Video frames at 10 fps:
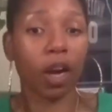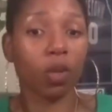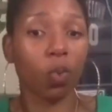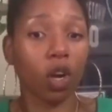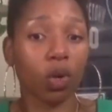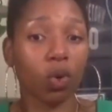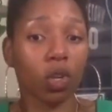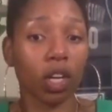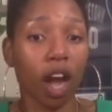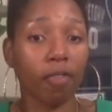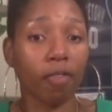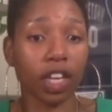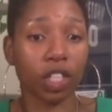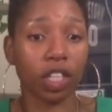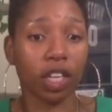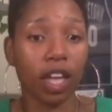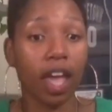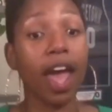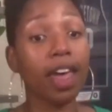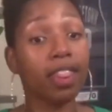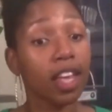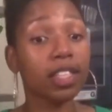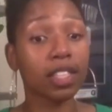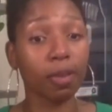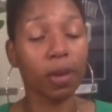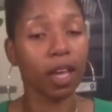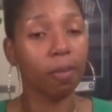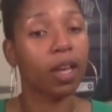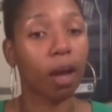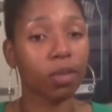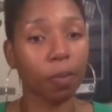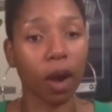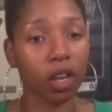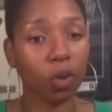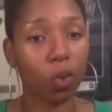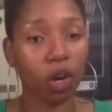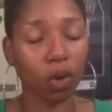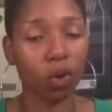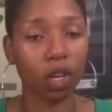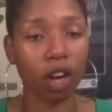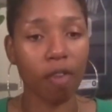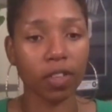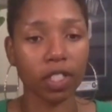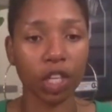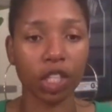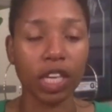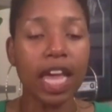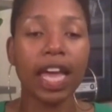of the water cooler conversation. And this, to me, becomes a part of the water cooler conversation.